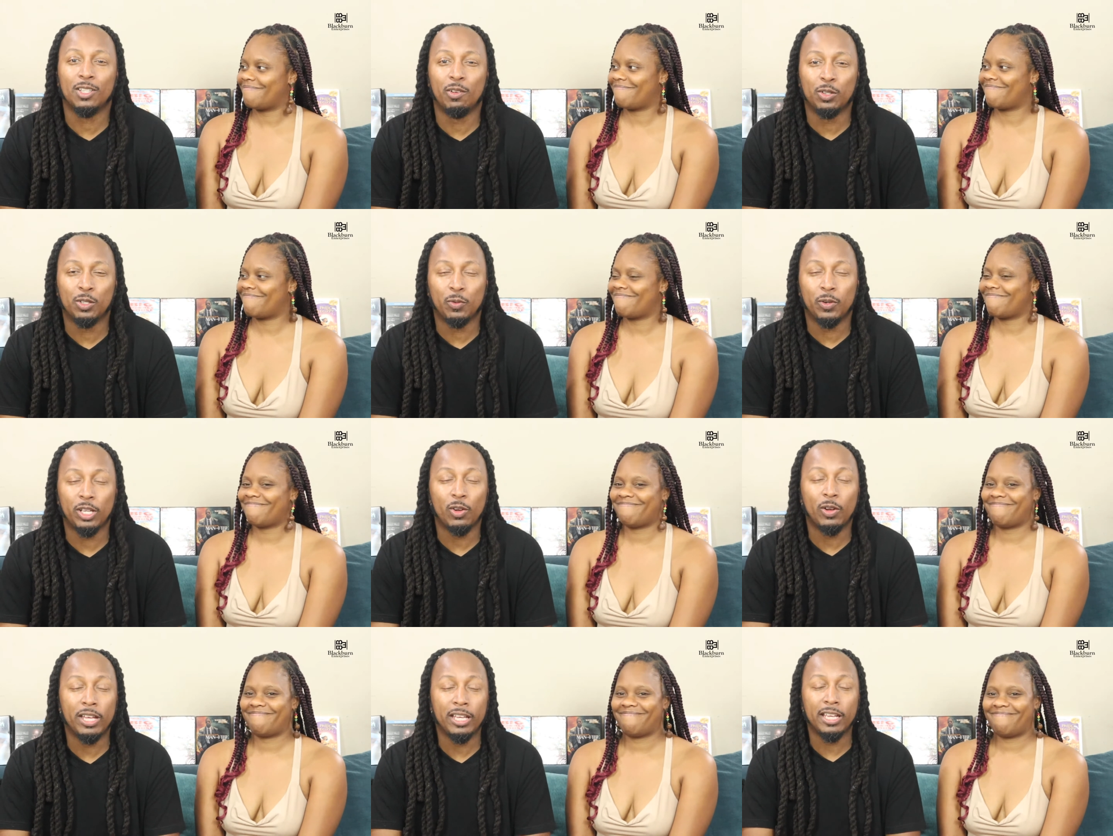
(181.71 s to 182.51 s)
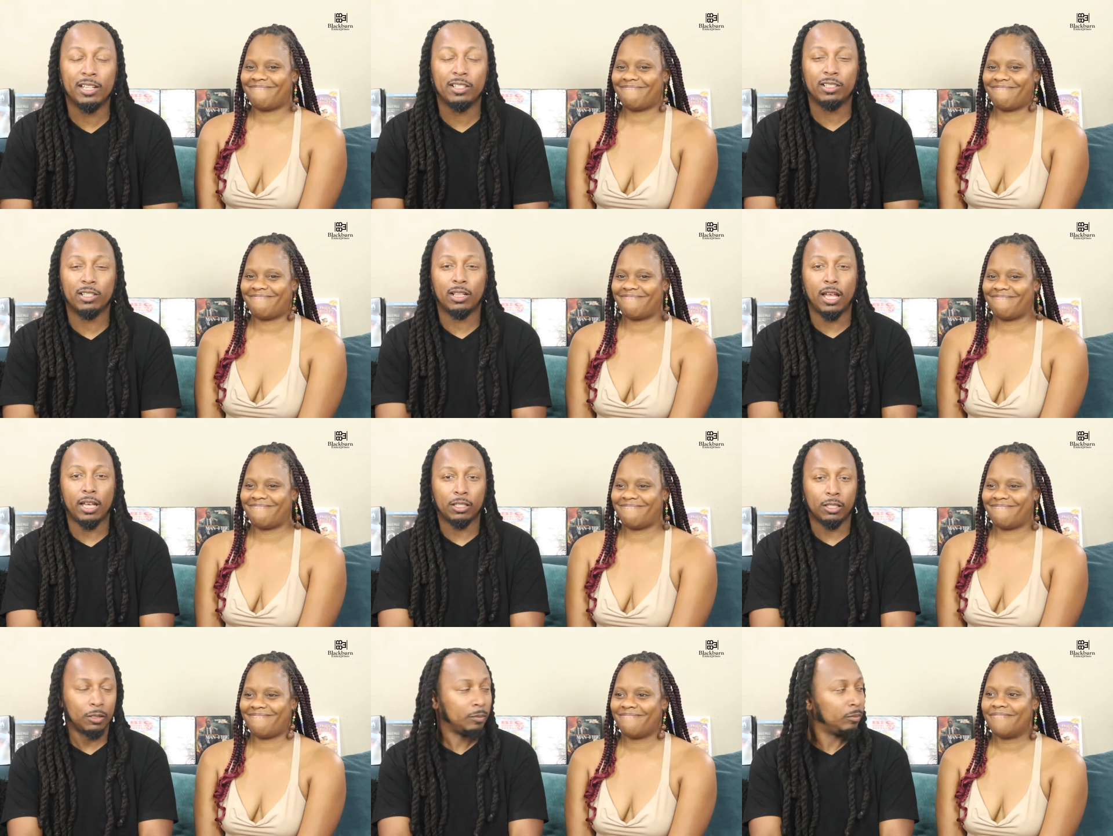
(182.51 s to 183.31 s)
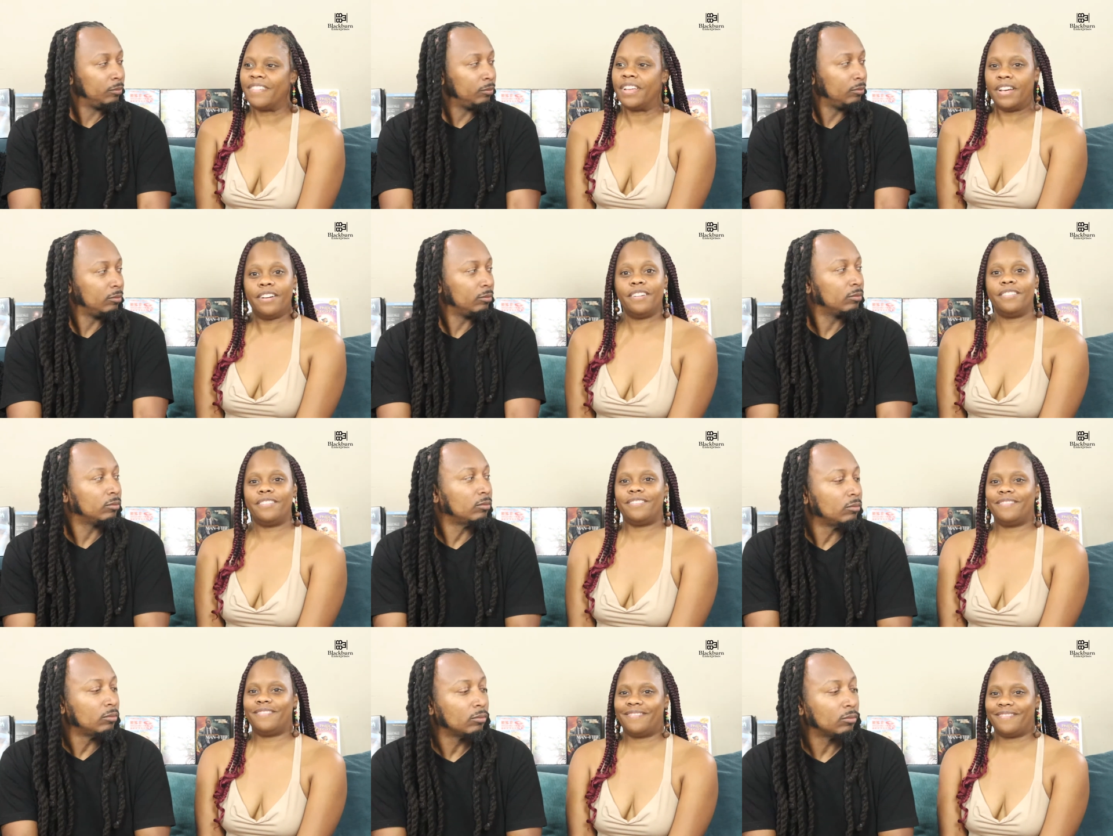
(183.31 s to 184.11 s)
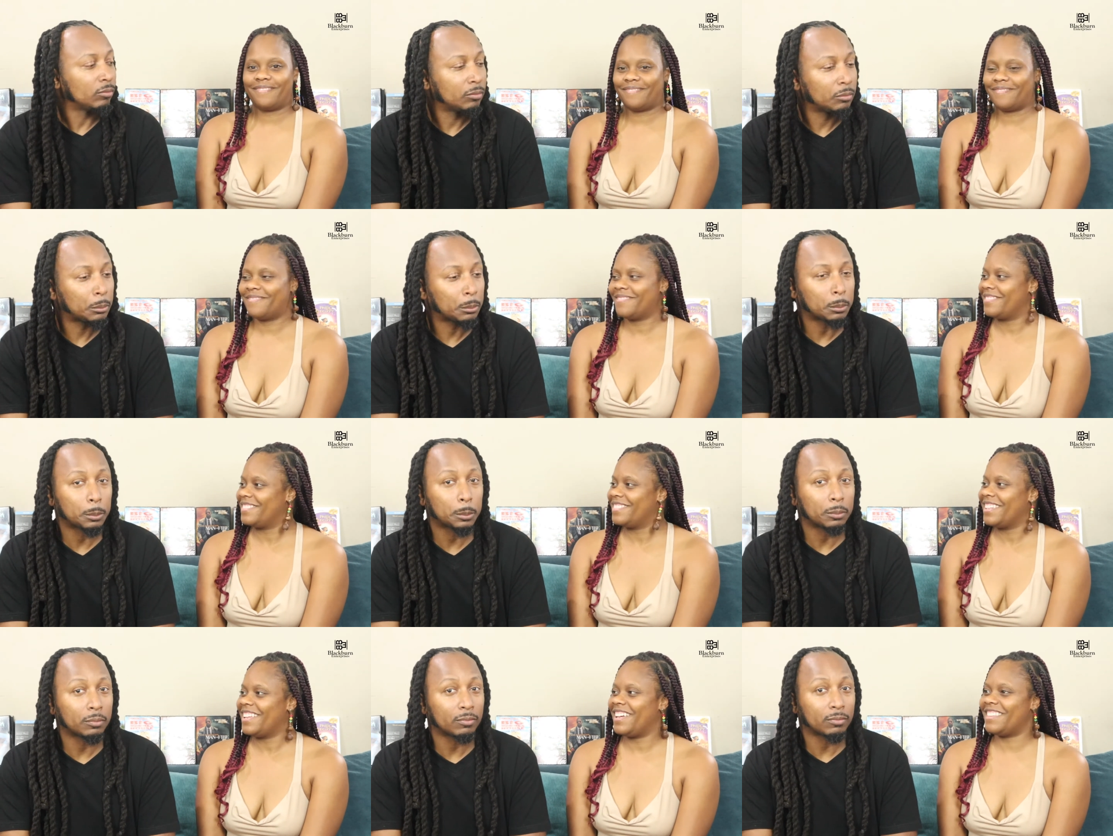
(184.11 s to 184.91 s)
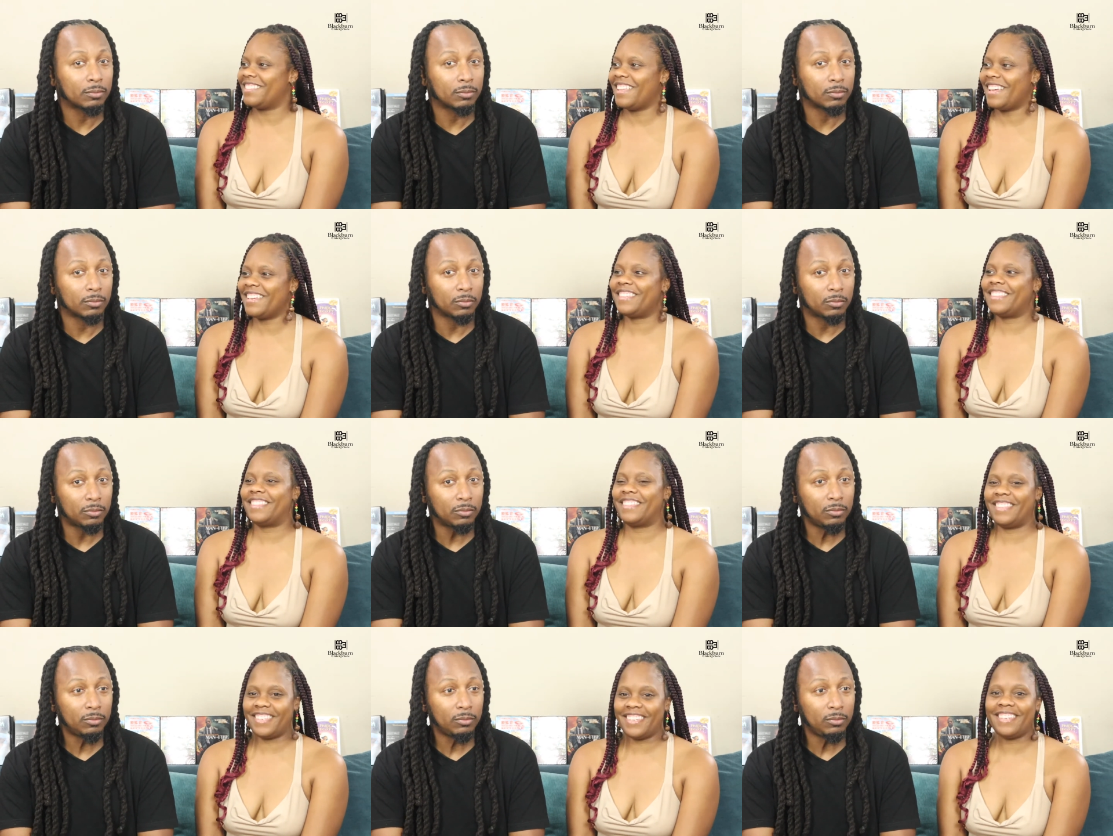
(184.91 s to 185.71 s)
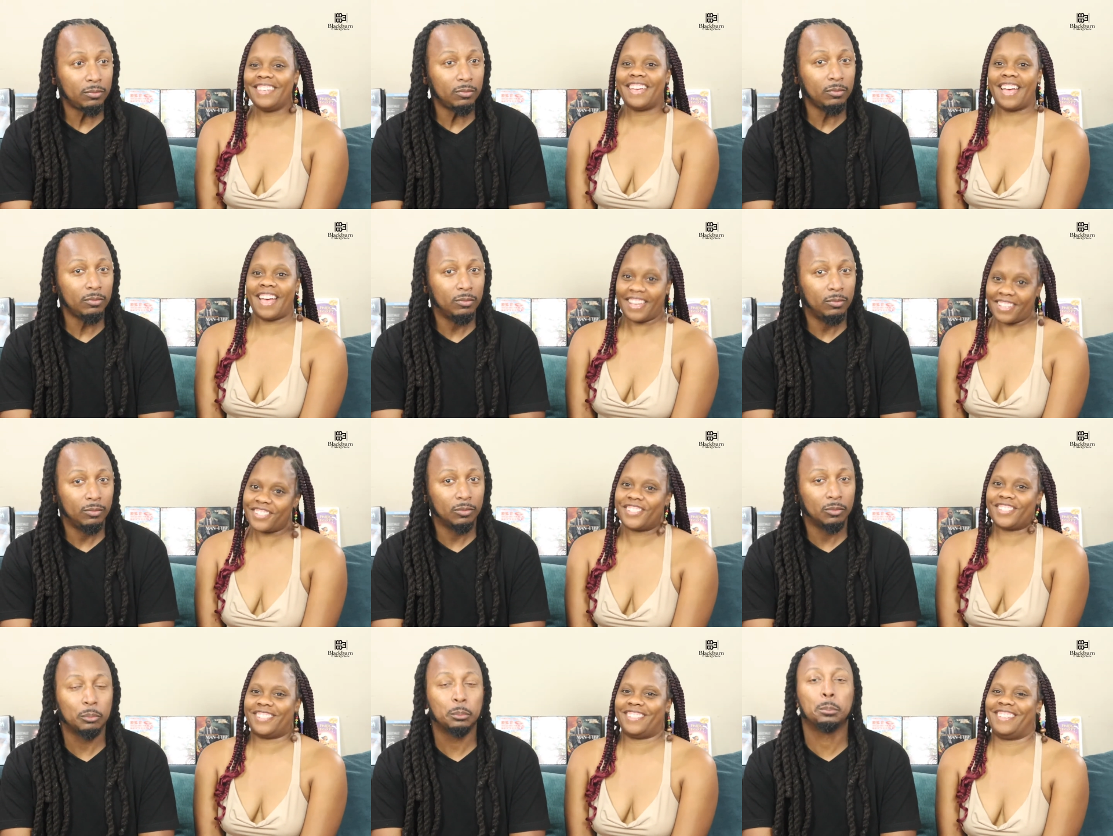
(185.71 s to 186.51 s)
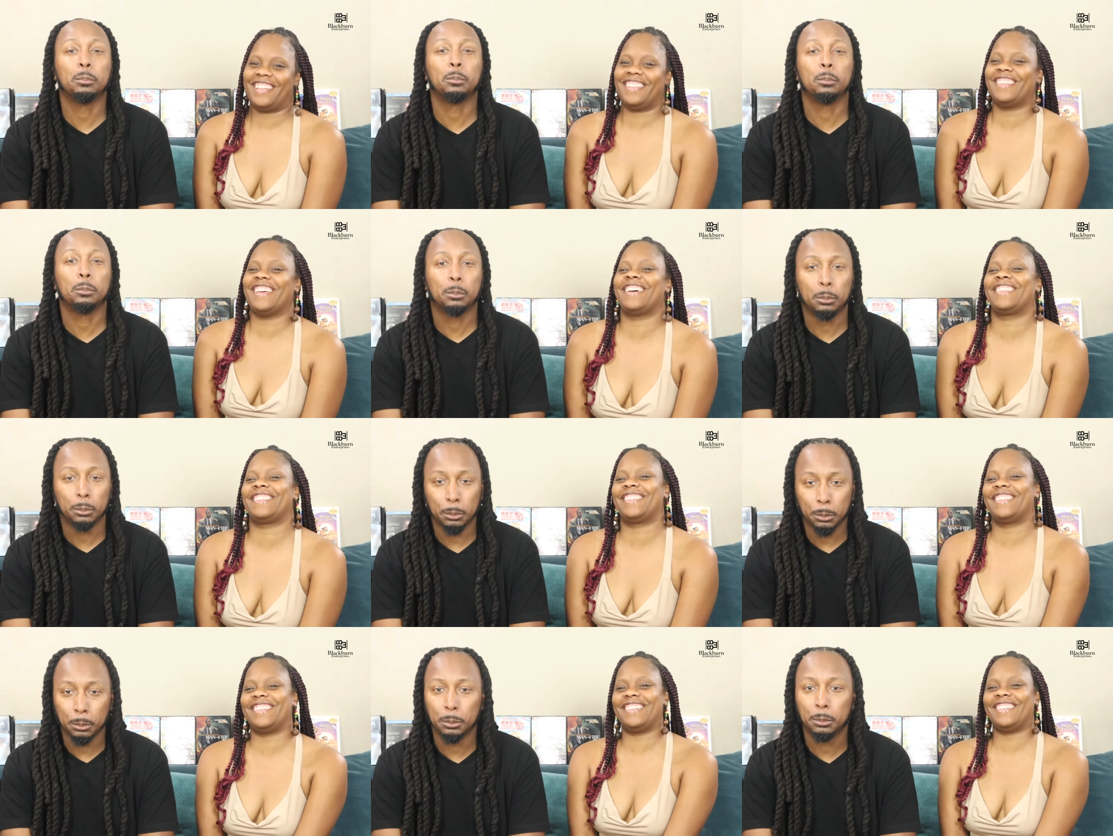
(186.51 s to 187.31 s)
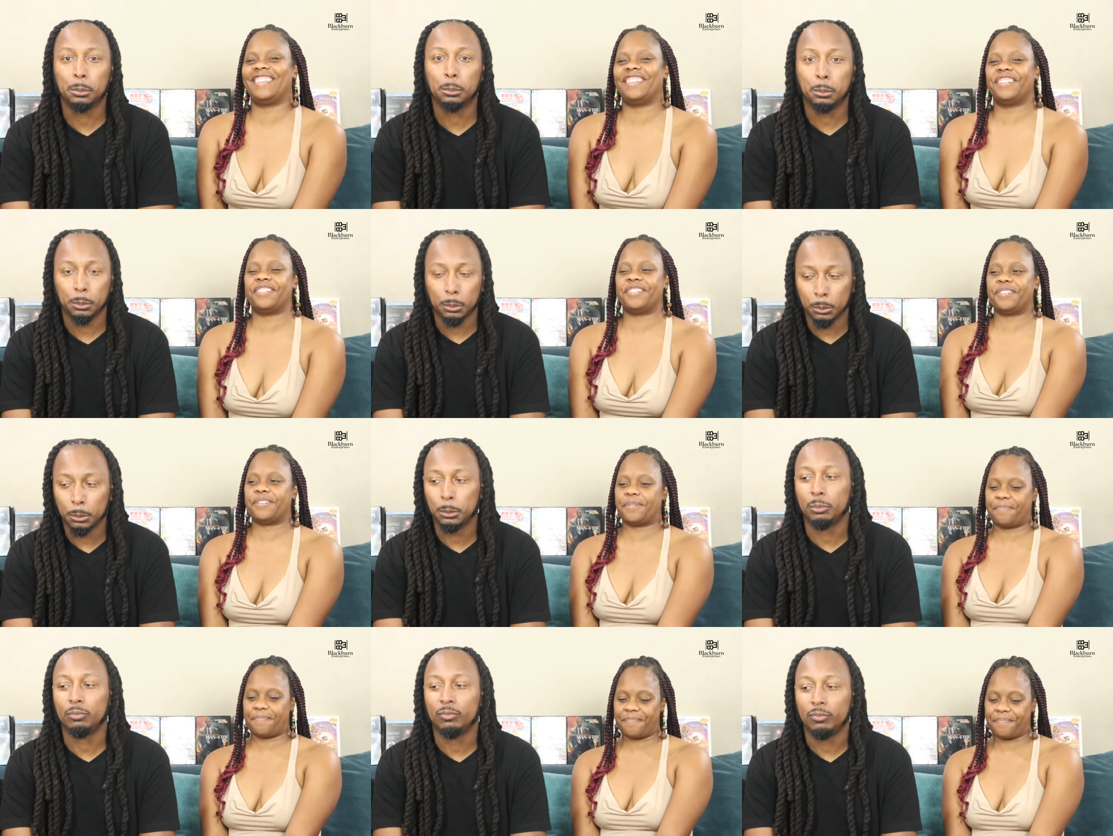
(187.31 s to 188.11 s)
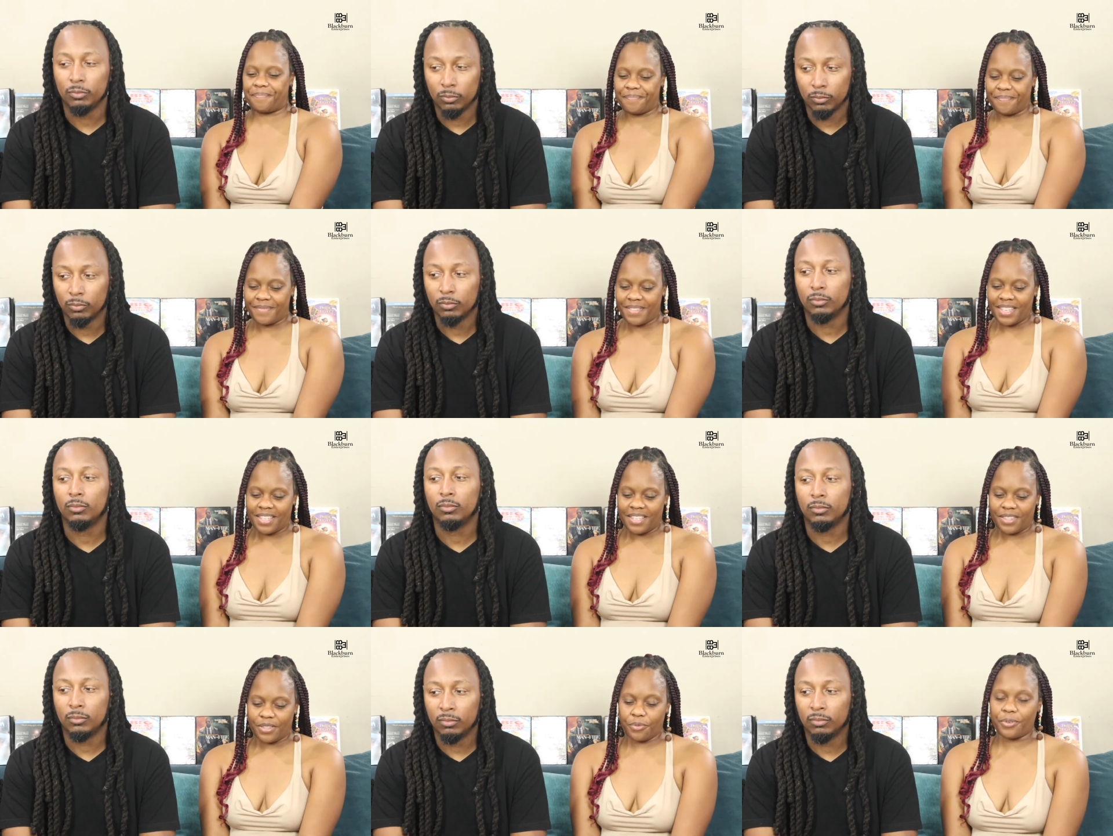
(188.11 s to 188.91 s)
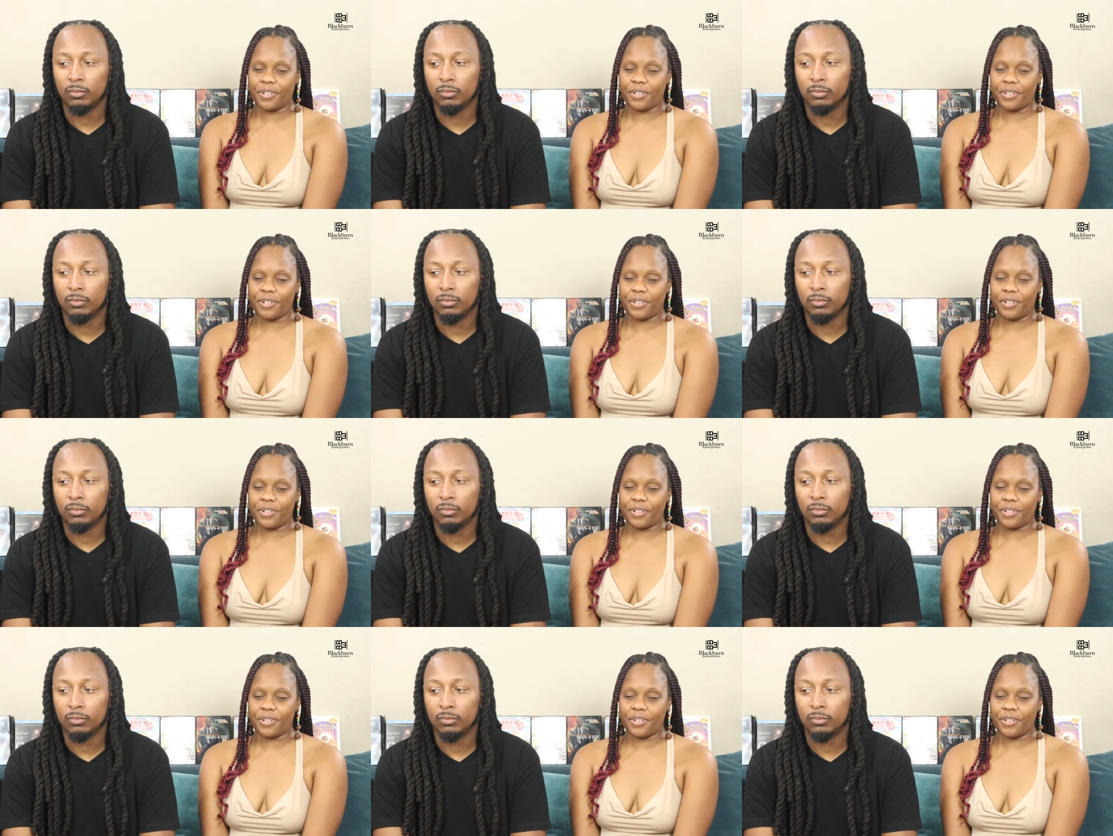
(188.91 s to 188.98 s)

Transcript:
Speaker 1: I just want to go ahead and get into the likes.
Speaker 2: Uh, I like the action. I like the, um, the